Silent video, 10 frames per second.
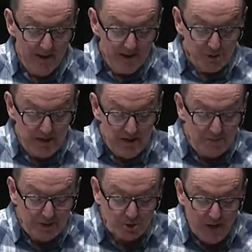So the
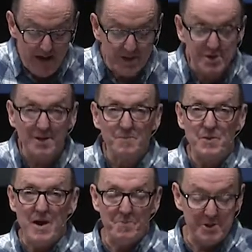enemy's strategy, let me
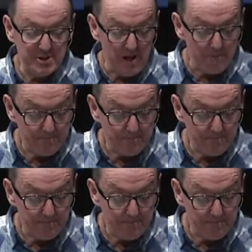wrap this up.